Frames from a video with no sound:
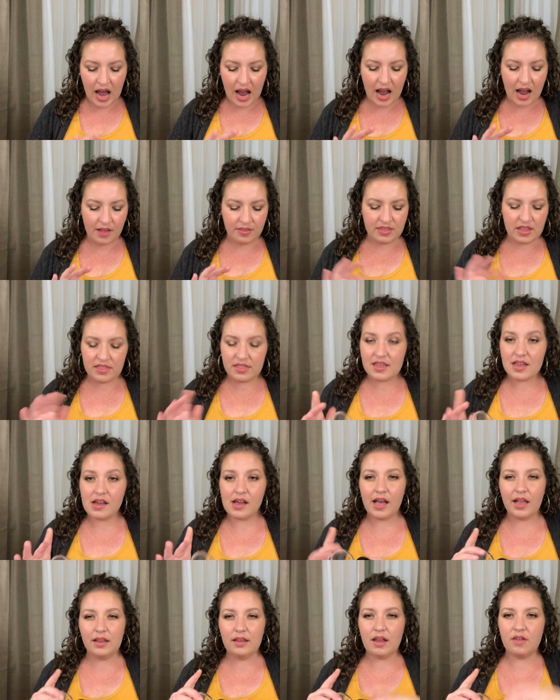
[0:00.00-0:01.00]
The thing
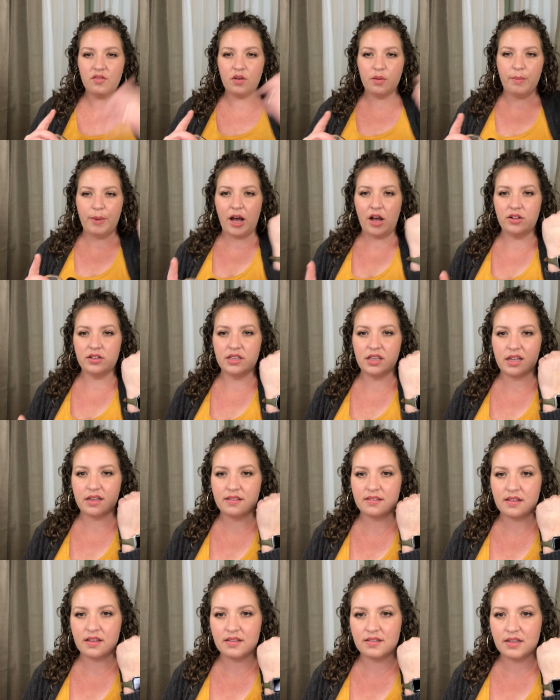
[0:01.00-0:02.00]
I love about this
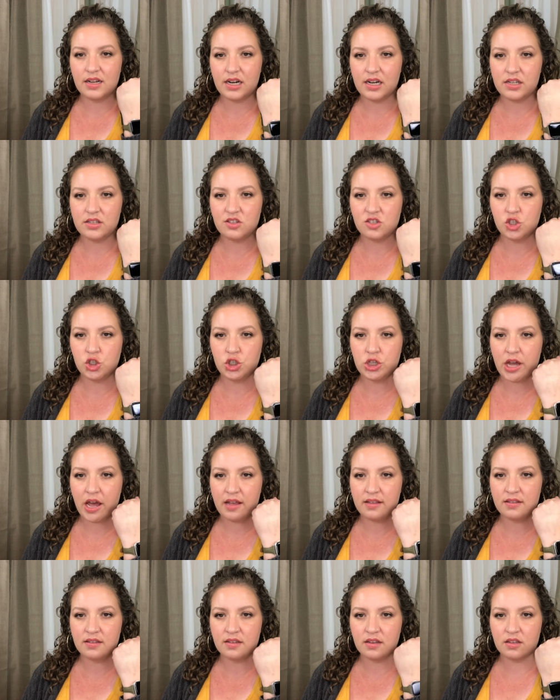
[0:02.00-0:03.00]
is it is
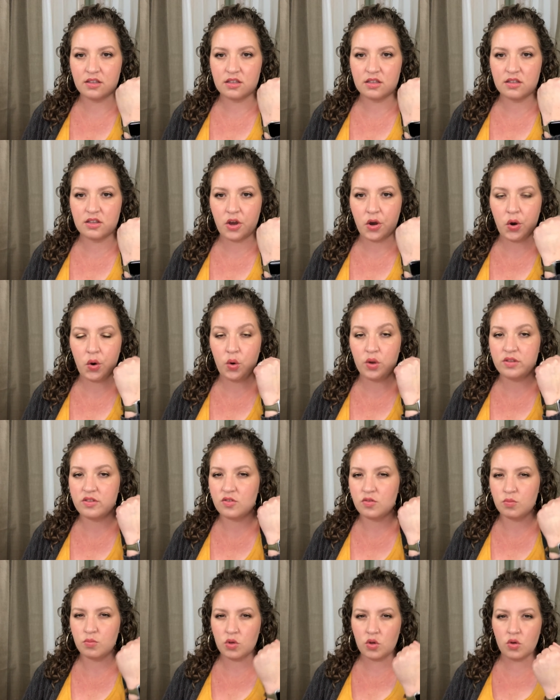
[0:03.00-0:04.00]
just so
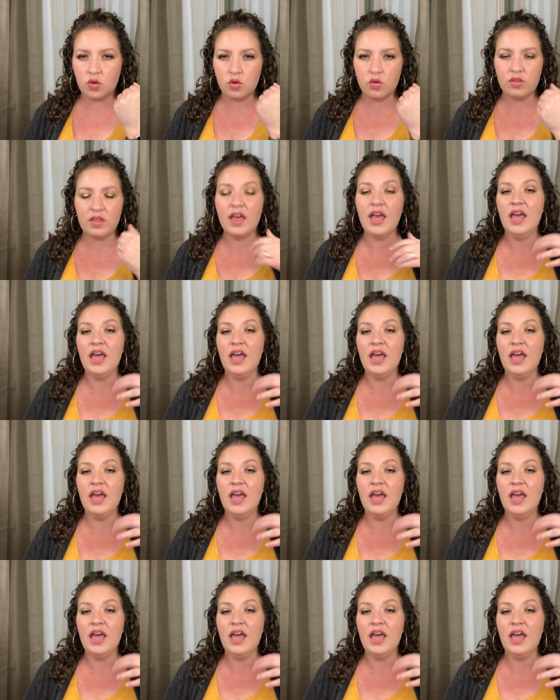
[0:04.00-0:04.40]
smooth.